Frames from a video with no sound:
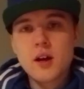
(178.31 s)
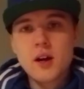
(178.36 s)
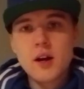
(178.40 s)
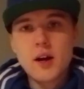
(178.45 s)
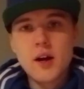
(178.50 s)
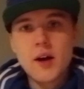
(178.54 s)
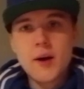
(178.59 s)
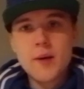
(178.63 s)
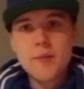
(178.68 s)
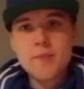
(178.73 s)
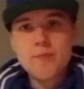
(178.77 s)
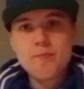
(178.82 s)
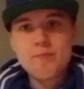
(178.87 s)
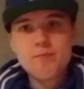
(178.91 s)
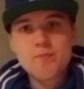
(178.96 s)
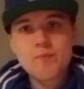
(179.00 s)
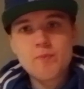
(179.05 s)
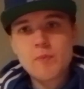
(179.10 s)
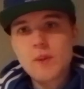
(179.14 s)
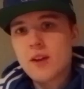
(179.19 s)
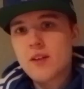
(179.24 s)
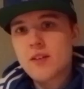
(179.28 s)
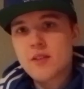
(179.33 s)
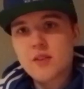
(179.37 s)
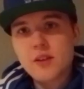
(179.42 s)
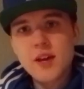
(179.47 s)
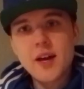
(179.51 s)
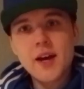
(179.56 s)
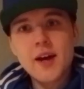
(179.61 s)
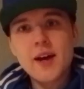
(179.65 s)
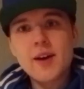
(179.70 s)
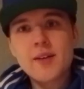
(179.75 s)
So,
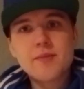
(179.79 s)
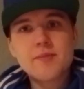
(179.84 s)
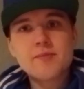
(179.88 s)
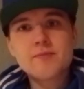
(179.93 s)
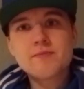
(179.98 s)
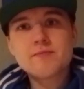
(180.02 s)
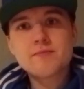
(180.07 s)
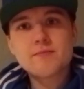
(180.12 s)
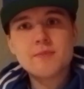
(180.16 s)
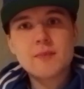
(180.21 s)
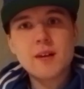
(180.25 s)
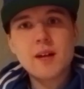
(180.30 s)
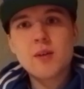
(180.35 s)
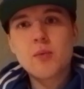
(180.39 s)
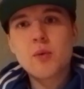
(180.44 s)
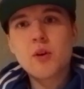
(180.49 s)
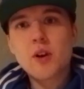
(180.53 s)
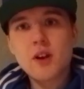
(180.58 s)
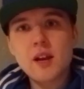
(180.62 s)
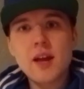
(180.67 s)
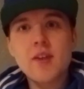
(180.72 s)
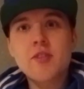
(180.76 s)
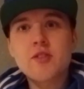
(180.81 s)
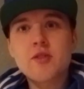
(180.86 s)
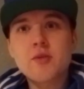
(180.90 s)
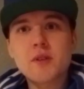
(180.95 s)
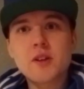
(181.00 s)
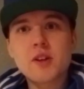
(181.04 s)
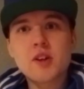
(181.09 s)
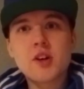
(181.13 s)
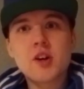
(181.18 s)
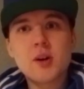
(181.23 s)
yeah, we've got
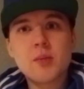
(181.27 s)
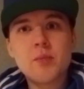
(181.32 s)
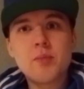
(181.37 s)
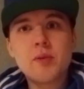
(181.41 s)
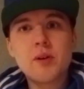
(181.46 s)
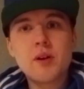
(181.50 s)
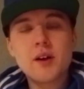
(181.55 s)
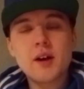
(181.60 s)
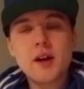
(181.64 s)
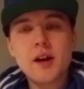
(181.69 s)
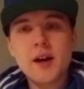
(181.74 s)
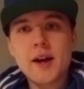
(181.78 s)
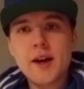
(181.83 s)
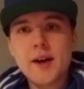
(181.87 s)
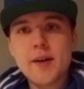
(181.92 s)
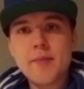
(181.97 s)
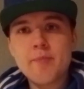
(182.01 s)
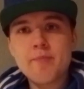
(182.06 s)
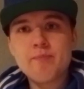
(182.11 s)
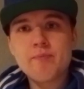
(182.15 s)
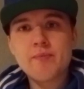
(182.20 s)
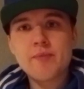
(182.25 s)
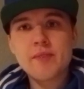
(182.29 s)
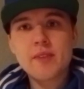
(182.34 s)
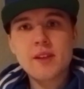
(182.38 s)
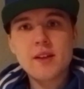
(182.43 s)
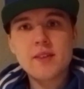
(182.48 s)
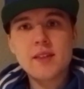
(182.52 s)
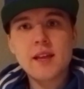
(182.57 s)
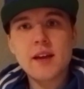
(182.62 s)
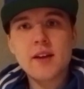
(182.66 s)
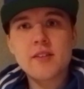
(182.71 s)
Leicester in the Cup
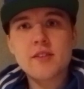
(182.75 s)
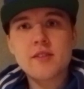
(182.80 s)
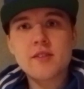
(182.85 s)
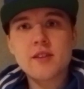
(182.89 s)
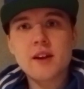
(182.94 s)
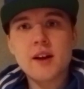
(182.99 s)
next